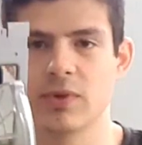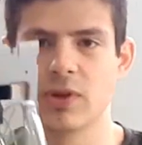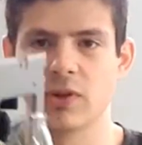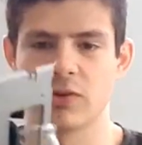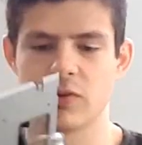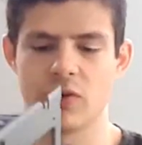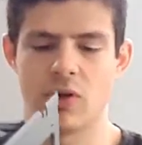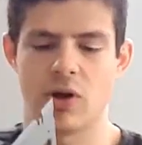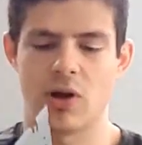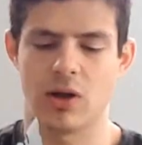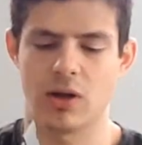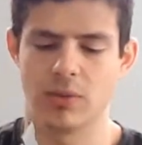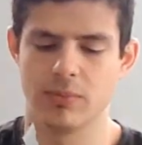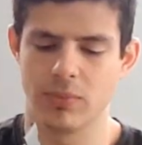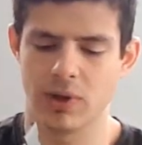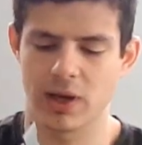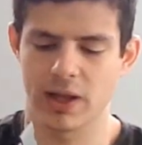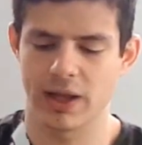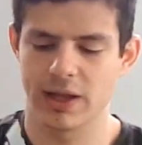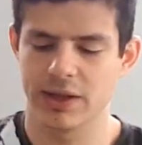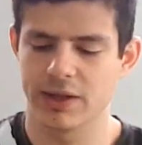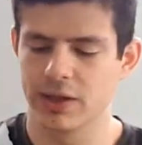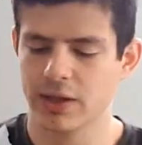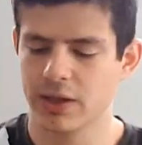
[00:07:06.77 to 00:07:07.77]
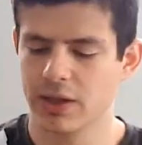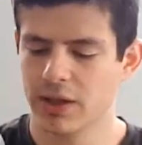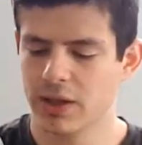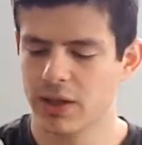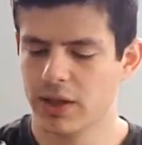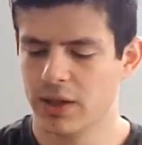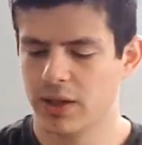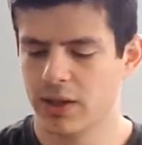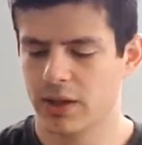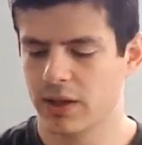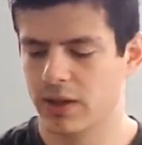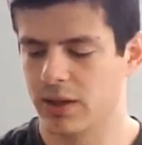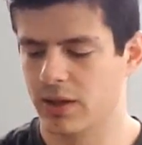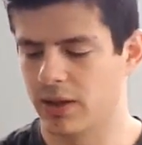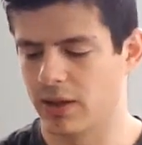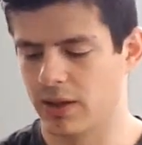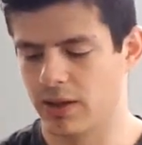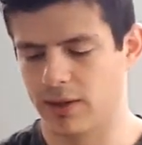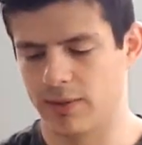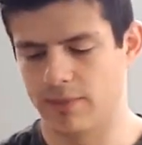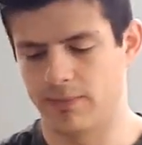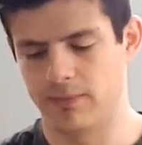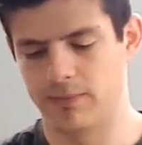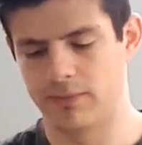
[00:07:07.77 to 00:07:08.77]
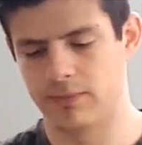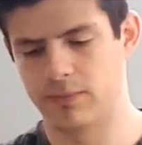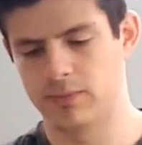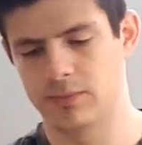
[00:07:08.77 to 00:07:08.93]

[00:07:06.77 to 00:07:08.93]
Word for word: the saw blade. Um,